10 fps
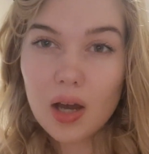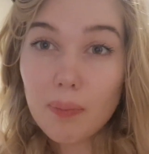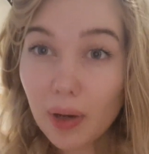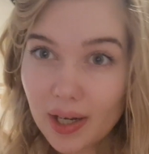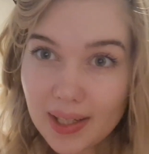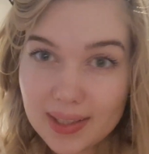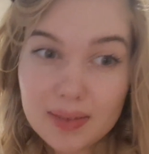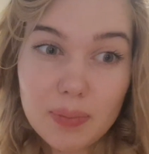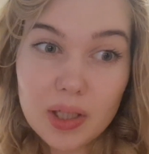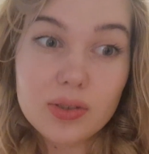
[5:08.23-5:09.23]
a palette
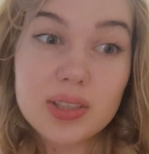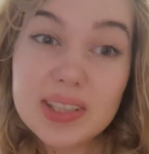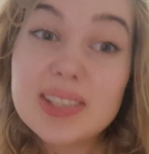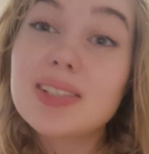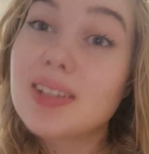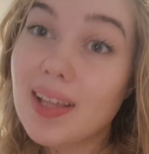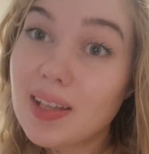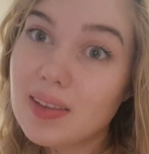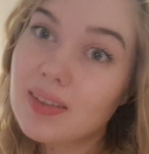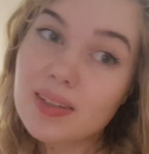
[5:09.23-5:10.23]
because
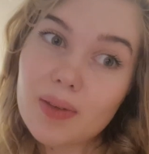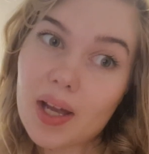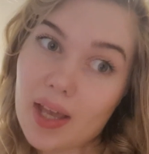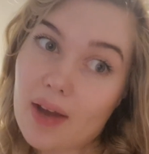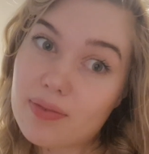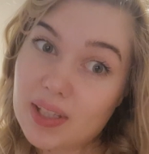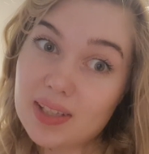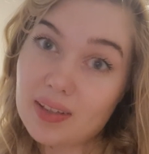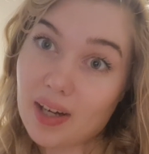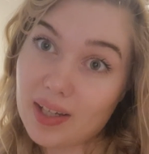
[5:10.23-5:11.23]
that I have
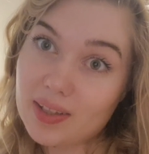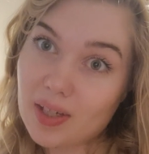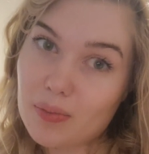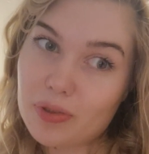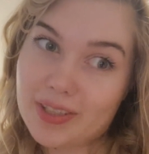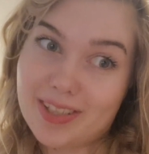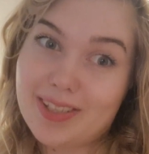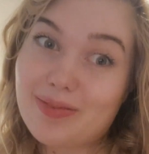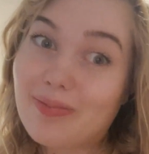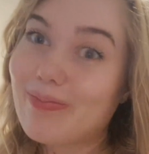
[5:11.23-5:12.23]
it right now, but
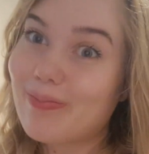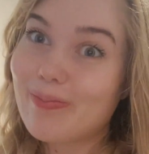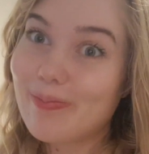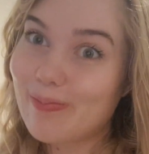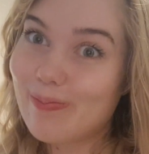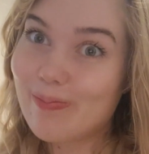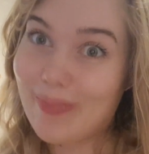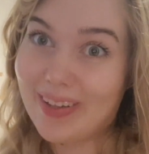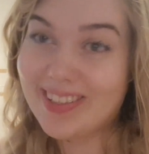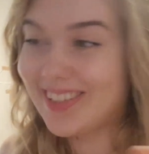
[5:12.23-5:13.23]
it's
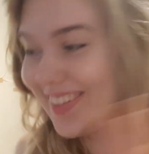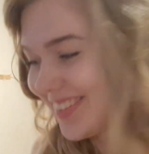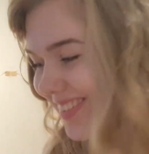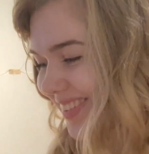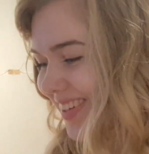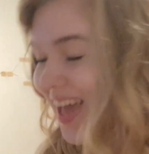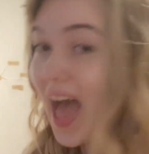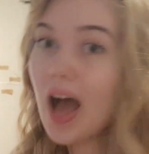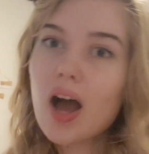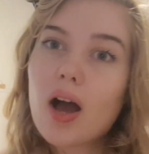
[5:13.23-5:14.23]
mess.
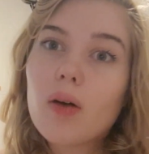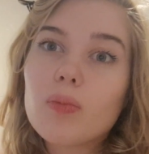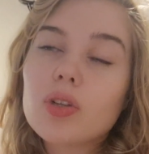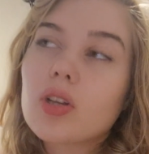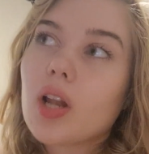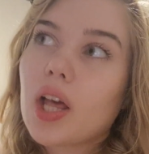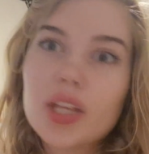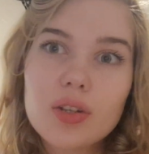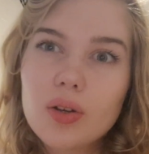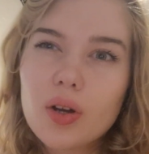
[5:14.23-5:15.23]
I
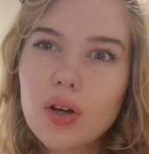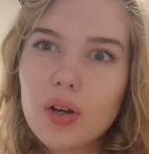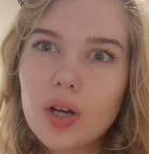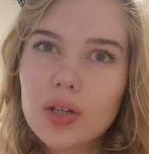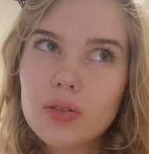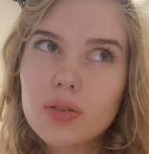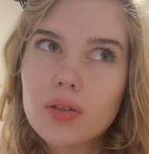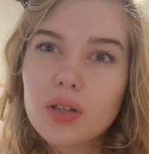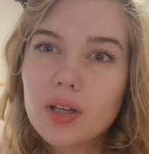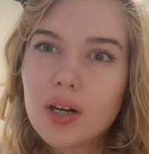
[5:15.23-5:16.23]
don't
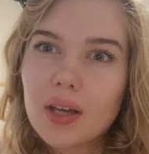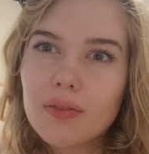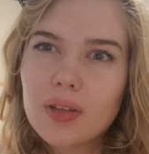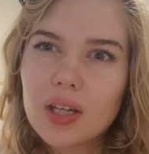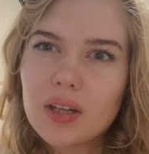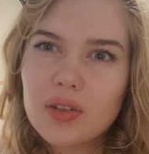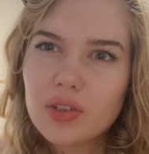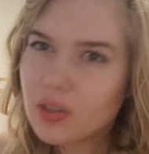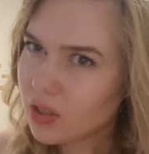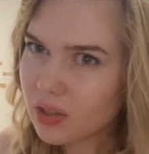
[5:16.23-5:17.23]
Gravier
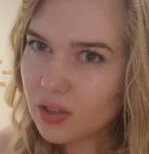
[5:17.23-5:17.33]
dirt.